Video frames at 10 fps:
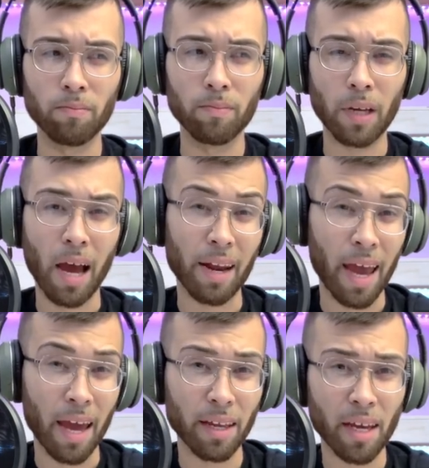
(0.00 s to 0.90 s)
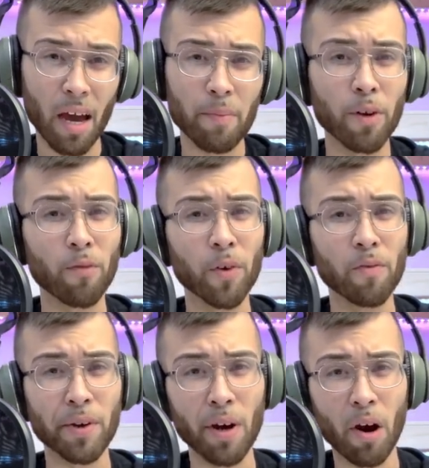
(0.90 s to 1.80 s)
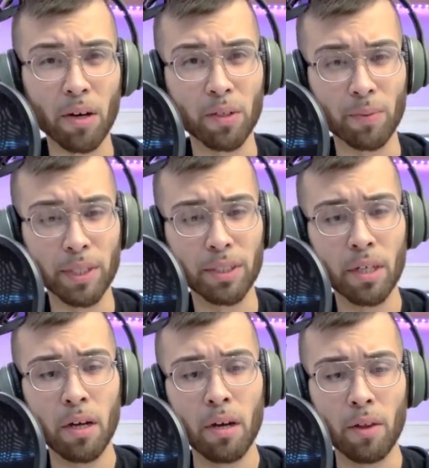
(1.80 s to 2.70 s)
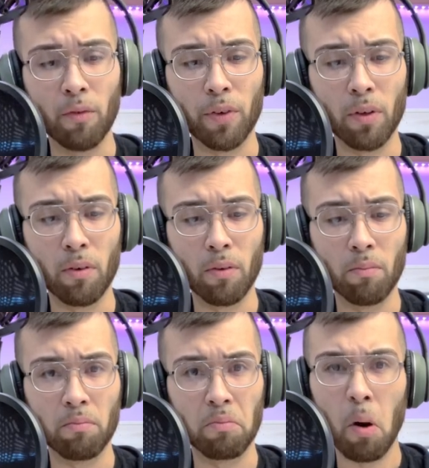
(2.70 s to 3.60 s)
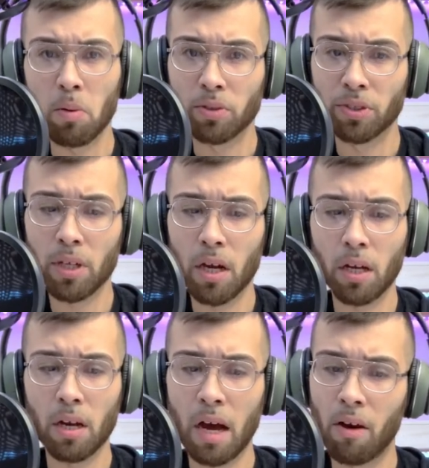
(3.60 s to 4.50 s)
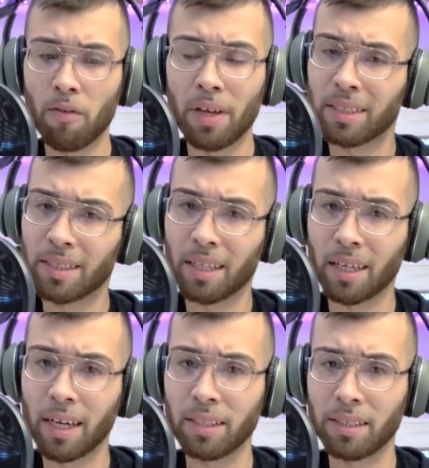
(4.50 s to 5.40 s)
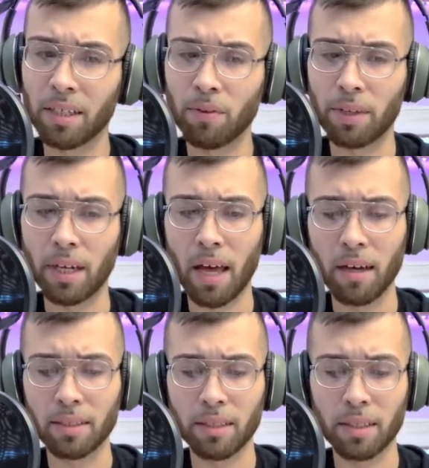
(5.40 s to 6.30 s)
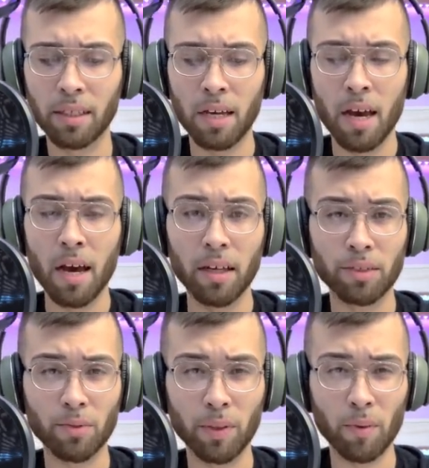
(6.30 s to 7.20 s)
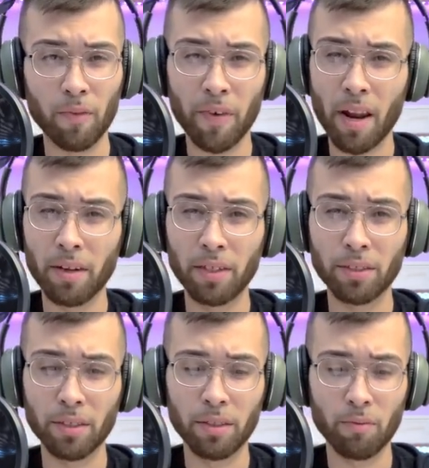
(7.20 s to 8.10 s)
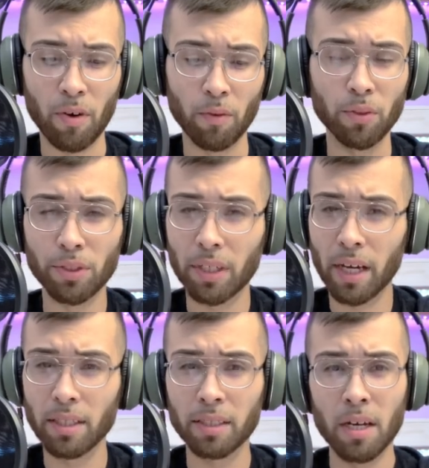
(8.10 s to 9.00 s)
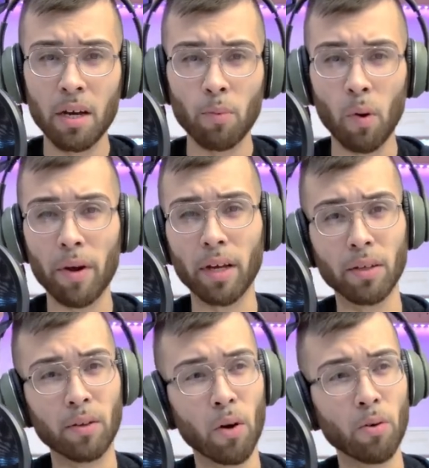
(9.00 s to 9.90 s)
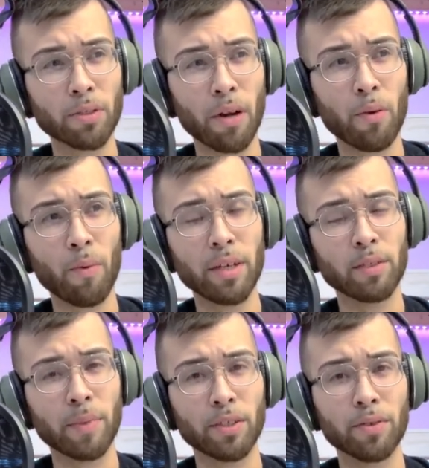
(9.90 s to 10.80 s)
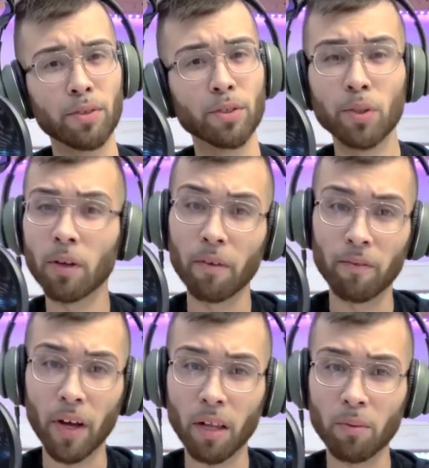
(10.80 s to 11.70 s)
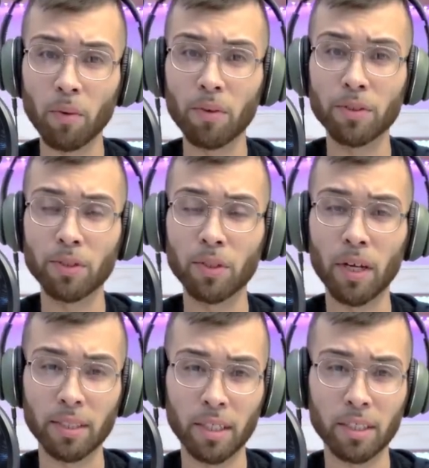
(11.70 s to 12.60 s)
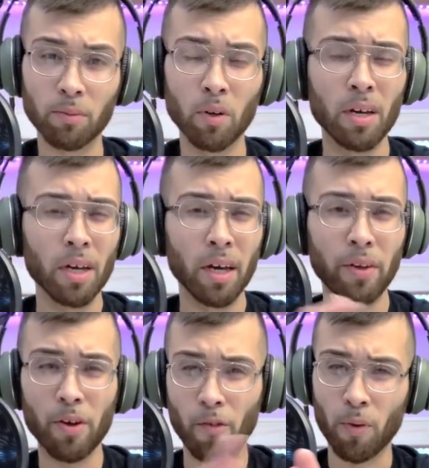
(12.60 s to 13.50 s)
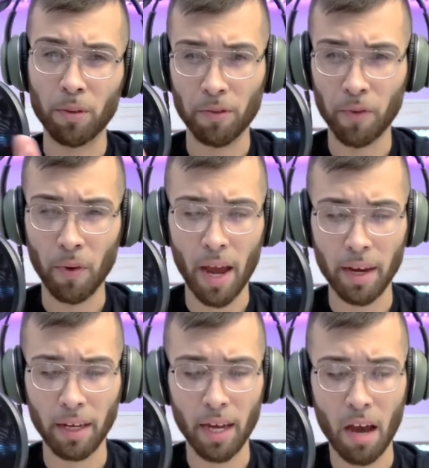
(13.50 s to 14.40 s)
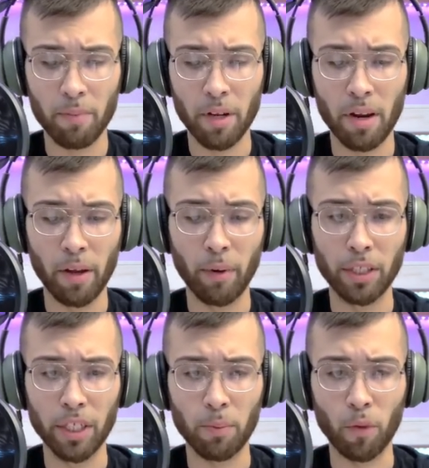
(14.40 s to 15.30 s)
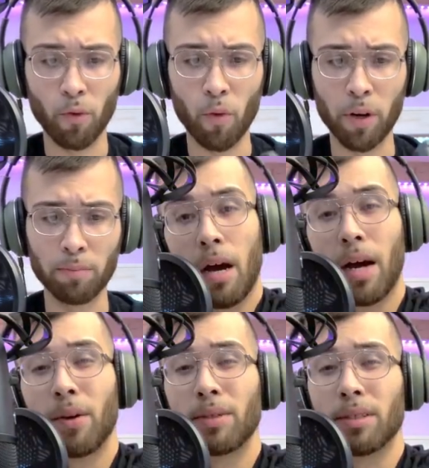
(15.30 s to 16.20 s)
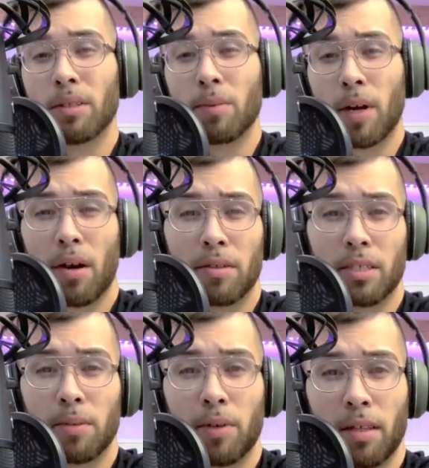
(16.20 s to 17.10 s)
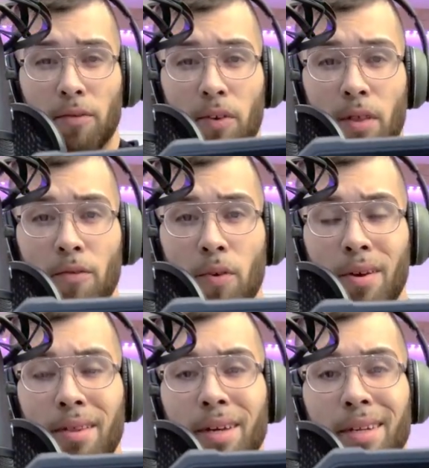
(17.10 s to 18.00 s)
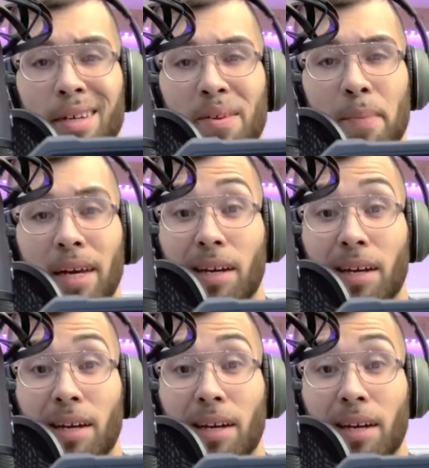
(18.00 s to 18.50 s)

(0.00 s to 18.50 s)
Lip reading: kind of handicapped. It'll feel very hard to reach. They'll feel almost stuck. However, that's not the case here with the Galaxy S21 Fan Edition Revolution case. Poetic goes out of their way to make sure they're still available, they're still accessible, and that your phone doesn't feel handicapped in any way, shape, or form. I know it's a little bit hard to see, but at the front of the phone, they did make